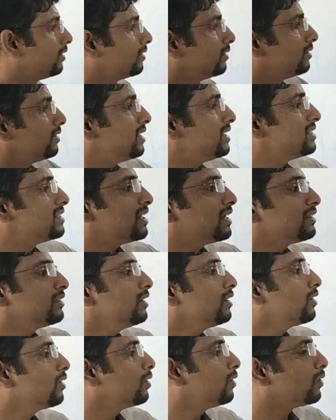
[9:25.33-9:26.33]
these are
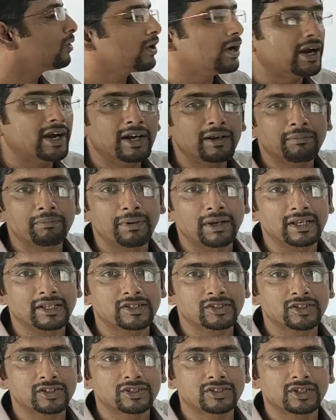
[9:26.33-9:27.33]
the choroid
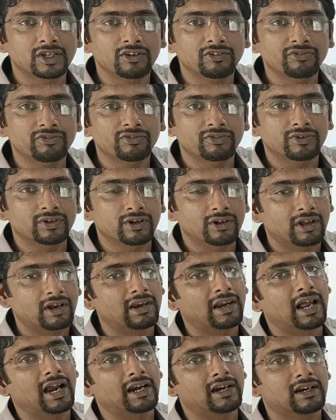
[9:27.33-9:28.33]
plexus of
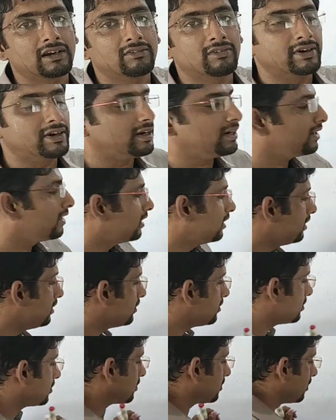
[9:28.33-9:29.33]
lateral
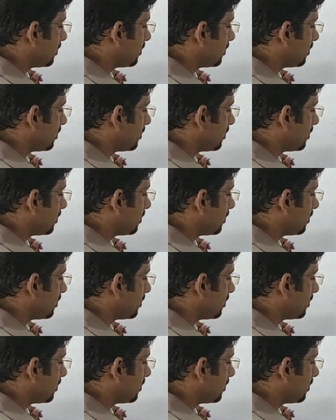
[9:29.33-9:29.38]
ventricles.